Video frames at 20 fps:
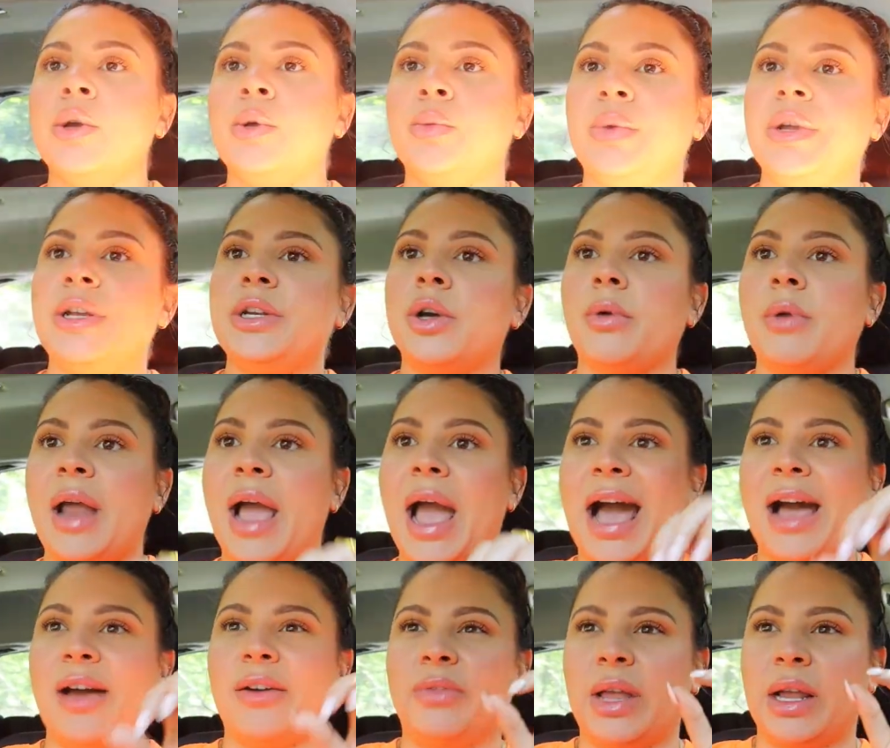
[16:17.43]
we don't
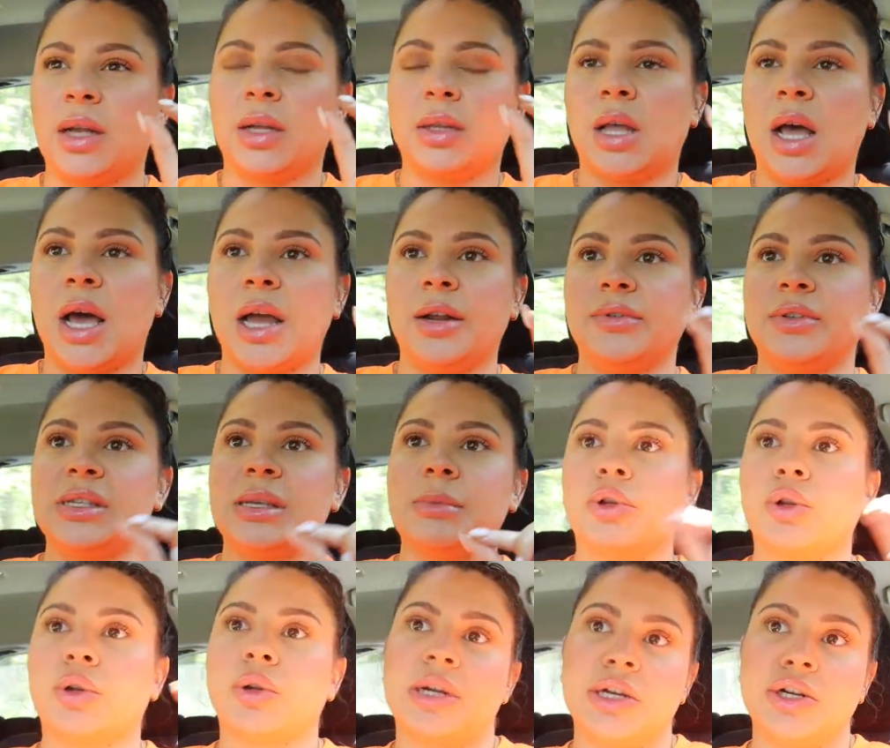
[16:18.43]
have like a lot of
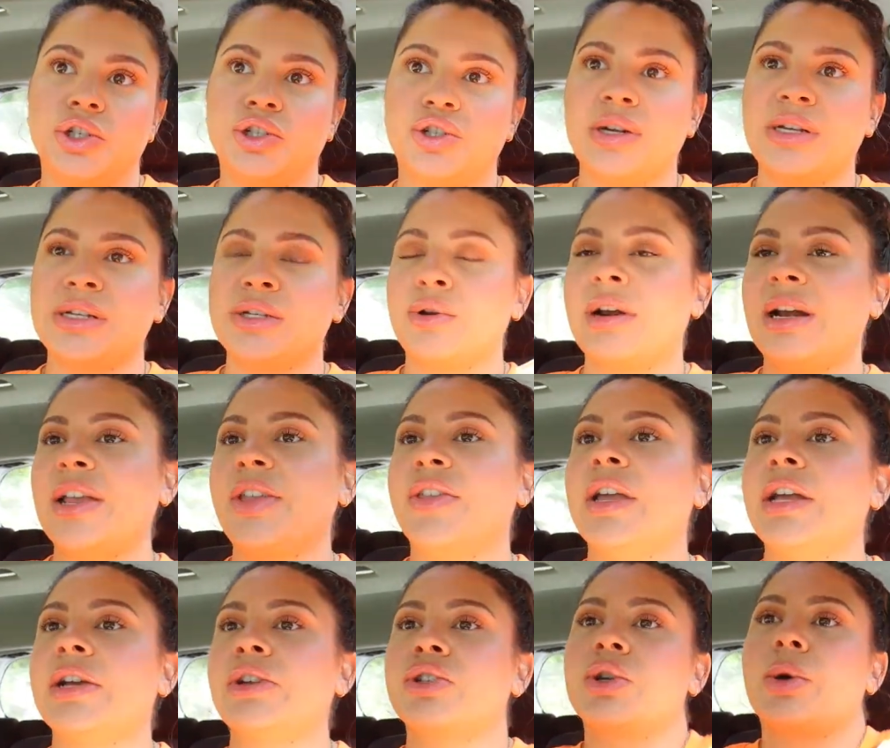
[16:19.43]
similar interests or
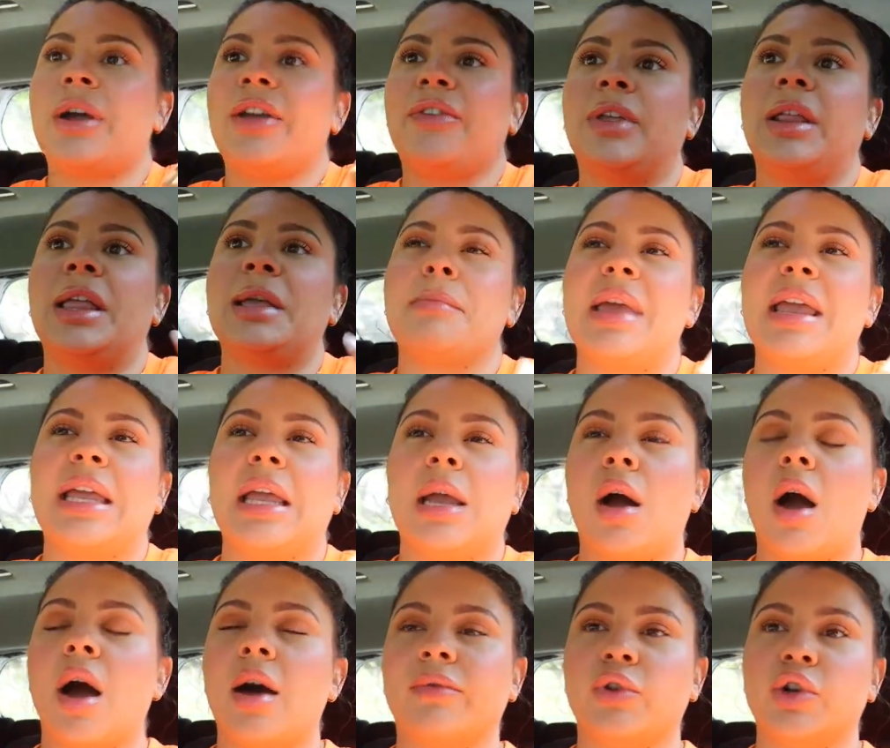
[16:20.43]
anything. So I feel like making
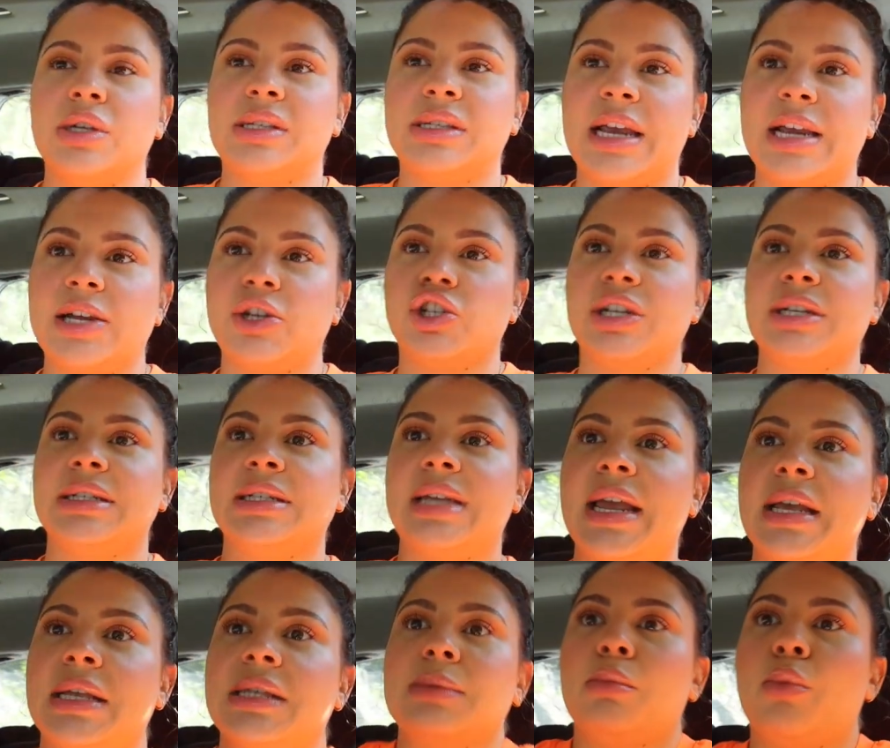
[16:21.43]
conversation
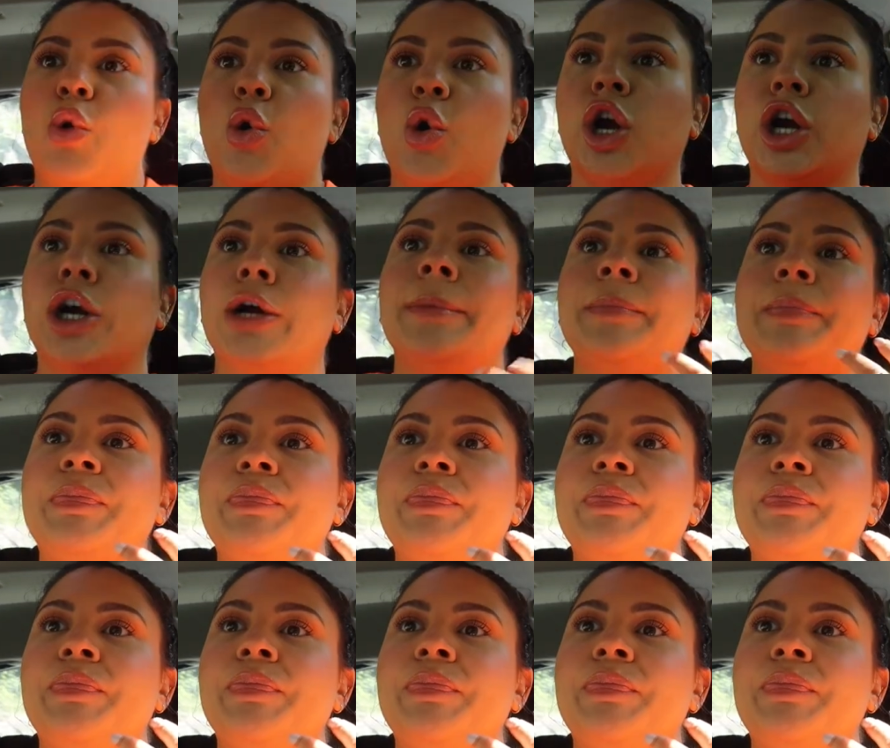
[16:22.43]
takes more